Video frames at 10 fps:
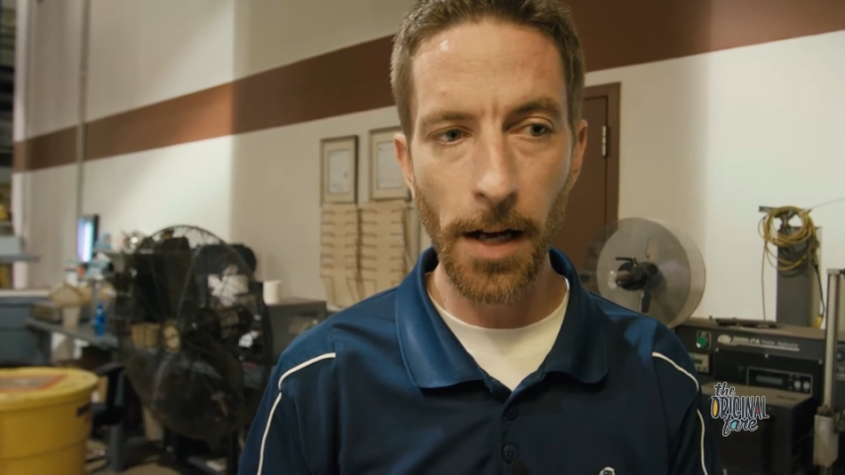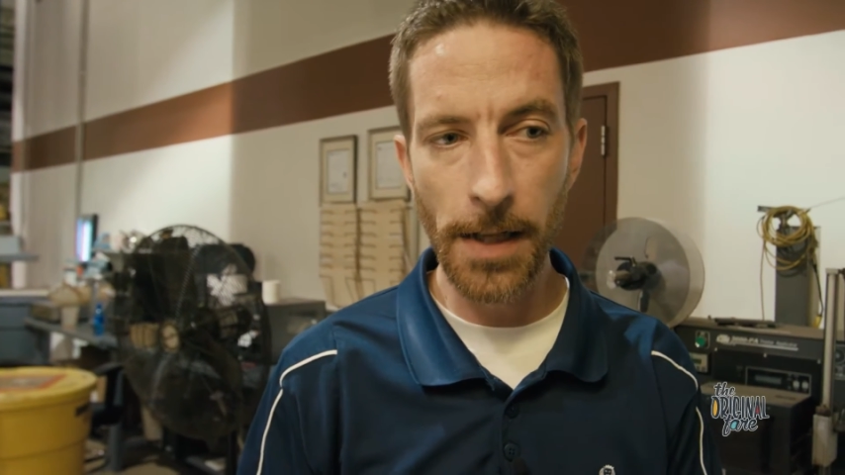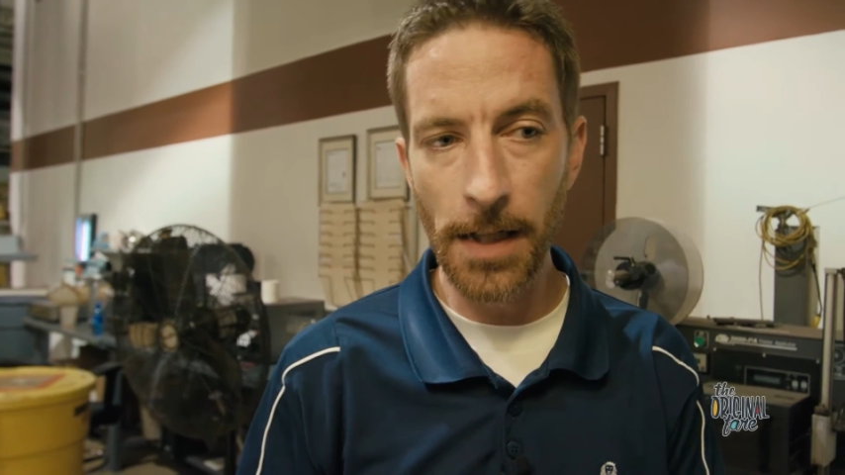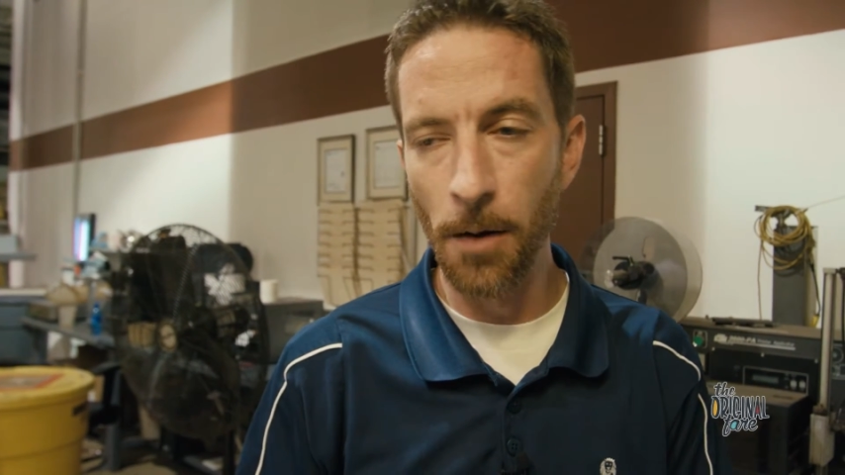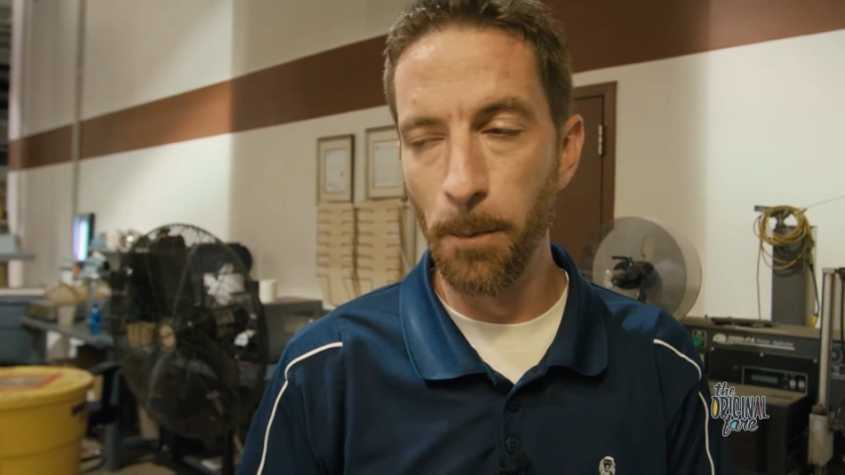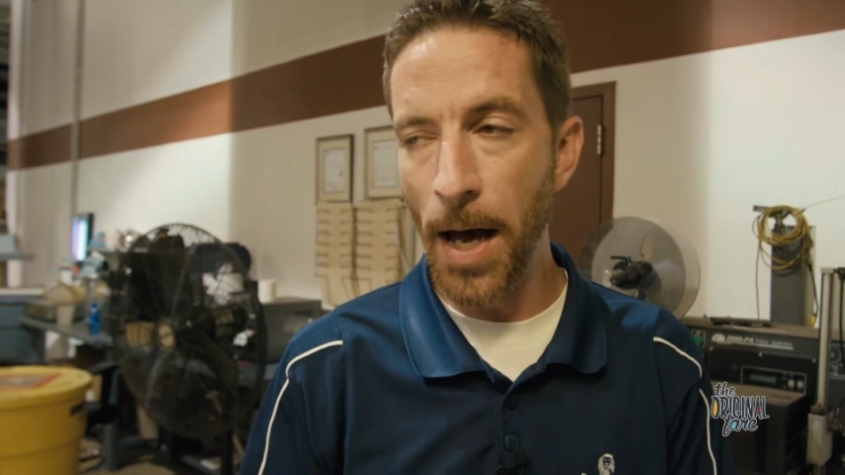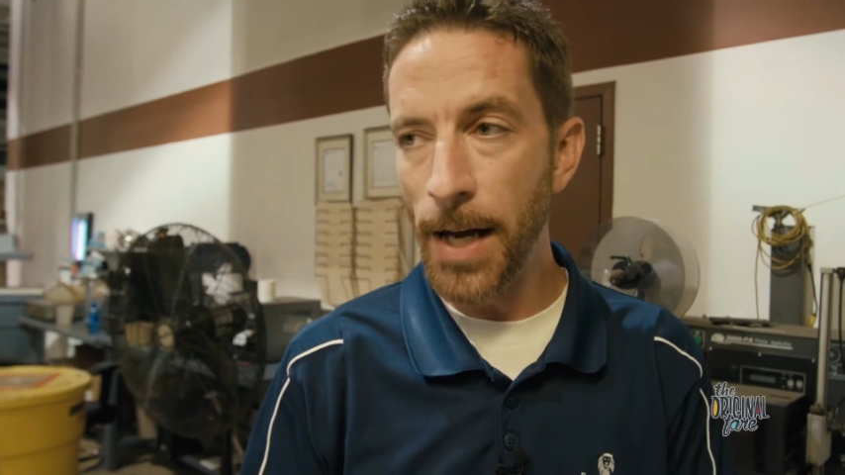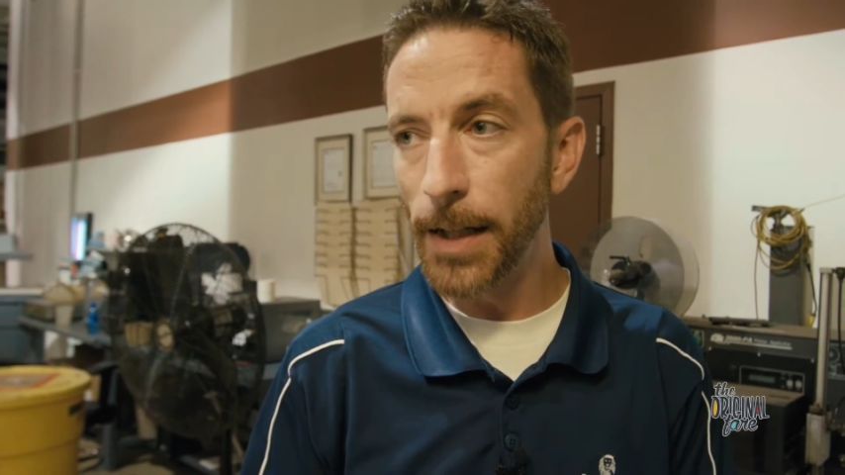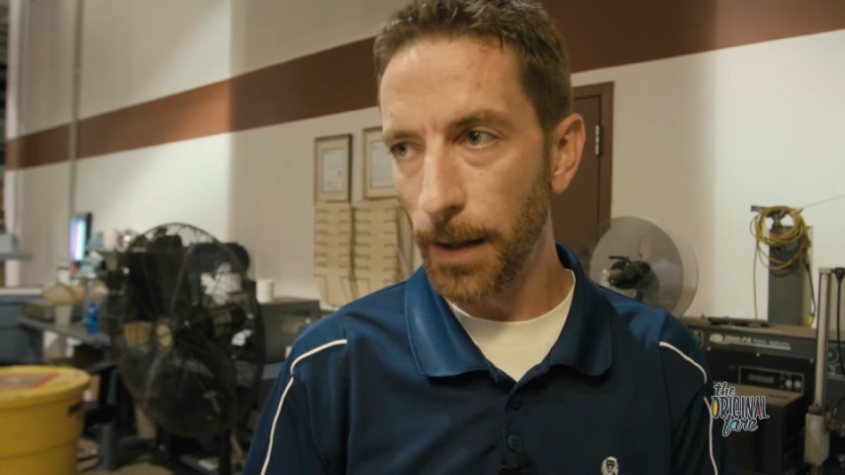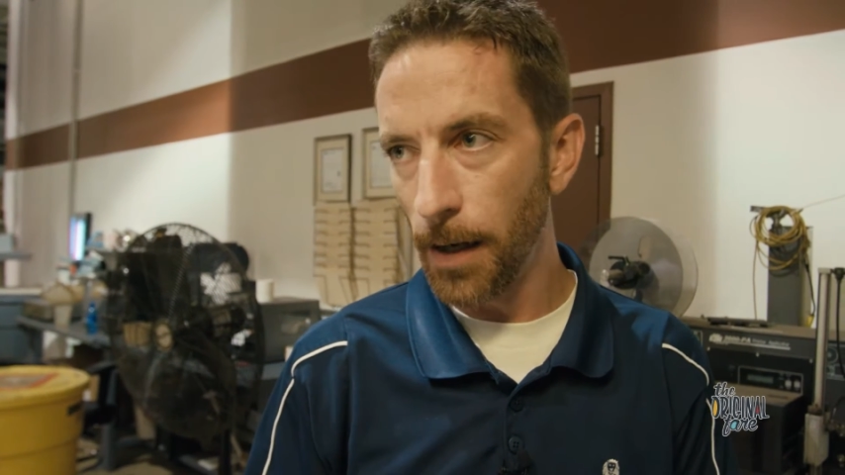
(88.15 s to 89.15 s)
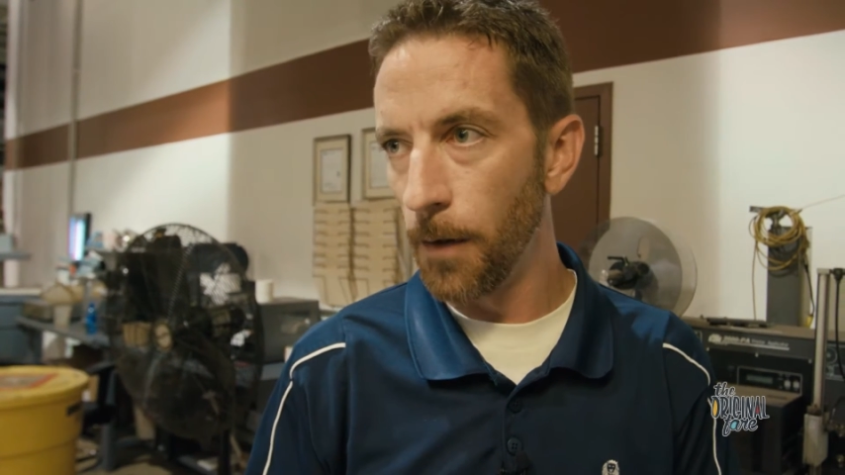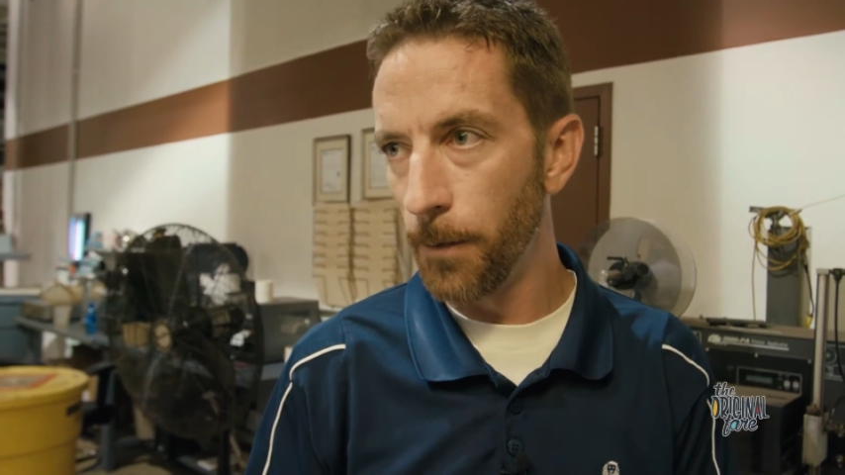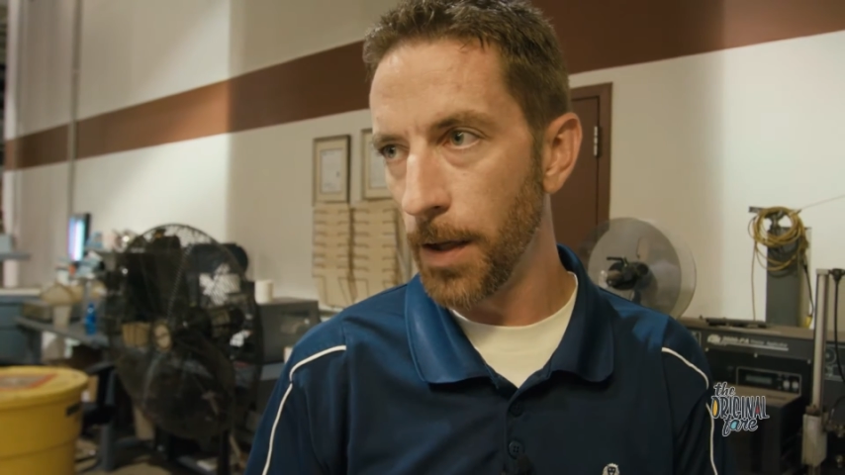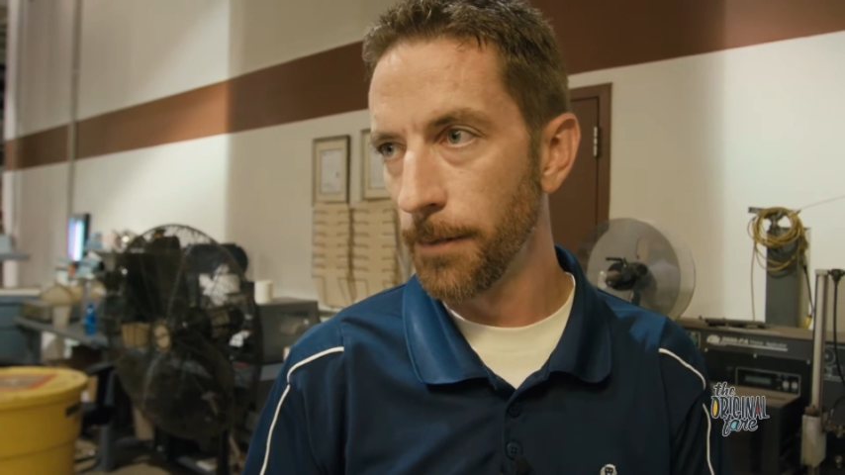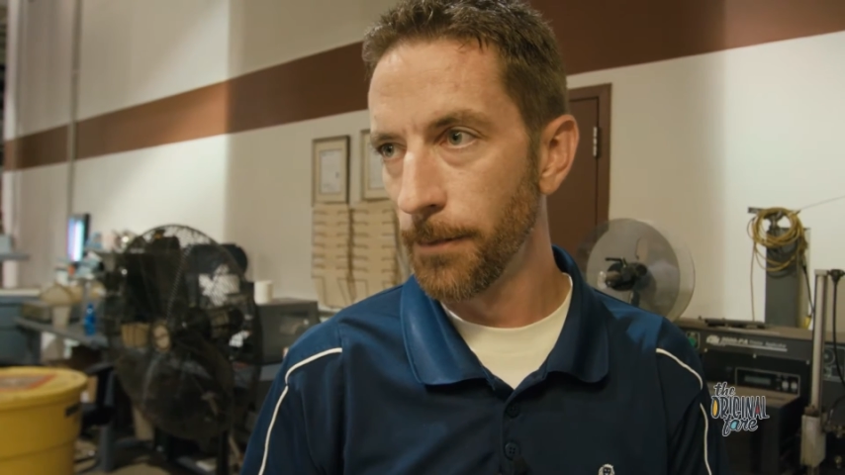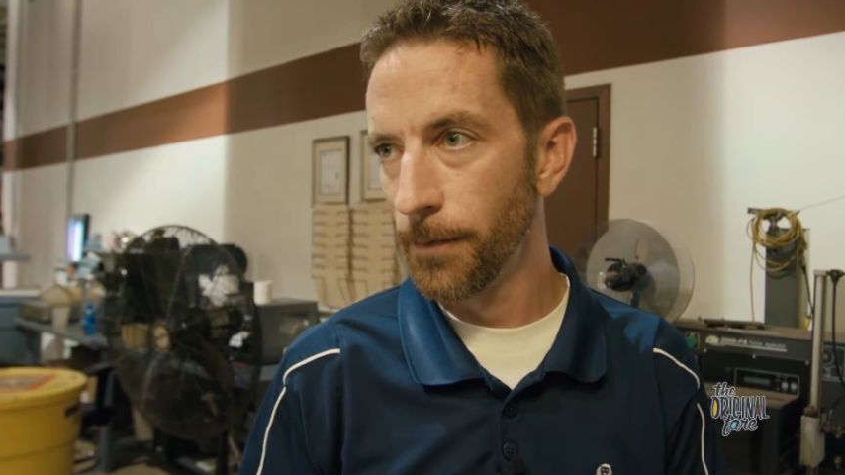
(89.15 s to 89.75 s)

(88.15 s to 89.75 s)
it's called baked coffee,